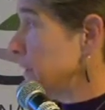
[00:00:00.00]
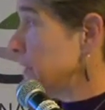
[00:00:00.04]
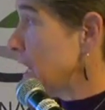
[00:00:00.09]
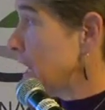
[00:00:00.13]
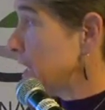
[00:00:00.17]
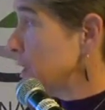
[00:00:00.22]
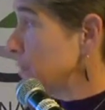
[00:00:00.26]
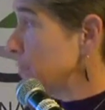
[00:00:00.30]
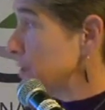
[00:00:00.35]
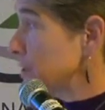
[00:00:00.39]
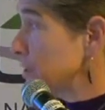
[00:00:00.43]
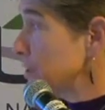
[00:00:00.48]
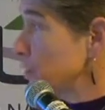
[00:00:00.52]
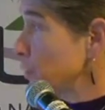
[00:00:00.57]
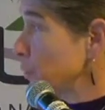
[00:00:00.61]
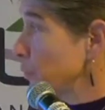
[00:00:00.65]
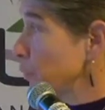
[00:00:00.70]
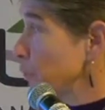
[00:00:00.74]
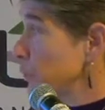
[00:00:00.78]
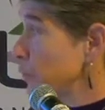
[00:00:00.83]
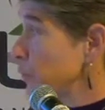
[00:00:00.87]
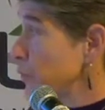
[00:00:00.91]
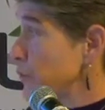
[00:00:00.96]
documents that are
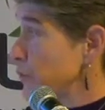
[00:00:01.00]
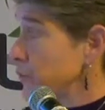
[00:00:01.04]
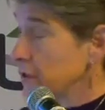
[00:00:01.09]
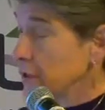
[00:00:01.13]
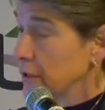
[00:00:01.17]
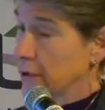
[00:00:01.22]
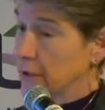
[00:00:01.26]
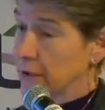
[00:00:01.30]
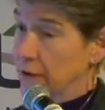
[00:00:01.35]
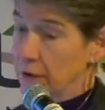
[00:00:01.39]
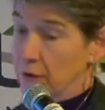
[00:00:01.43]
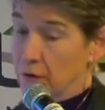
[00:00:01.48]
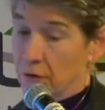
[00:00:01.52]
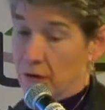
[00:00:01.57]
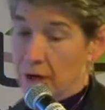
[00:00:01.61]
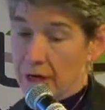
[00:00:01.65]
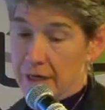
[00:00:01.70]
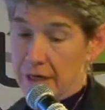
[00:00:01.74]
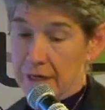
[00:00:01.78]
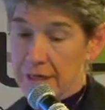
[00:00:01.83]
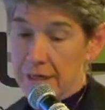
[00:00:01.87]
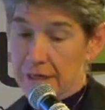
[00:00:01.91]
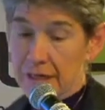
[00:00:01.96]
produced. In the
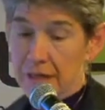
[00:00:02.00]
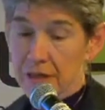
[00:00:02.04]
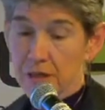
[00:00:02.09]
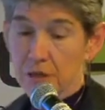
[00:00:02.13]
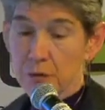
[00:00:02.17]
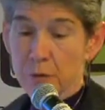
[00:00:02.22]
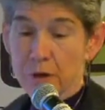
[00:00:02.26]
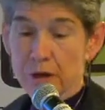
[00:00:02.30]
United States,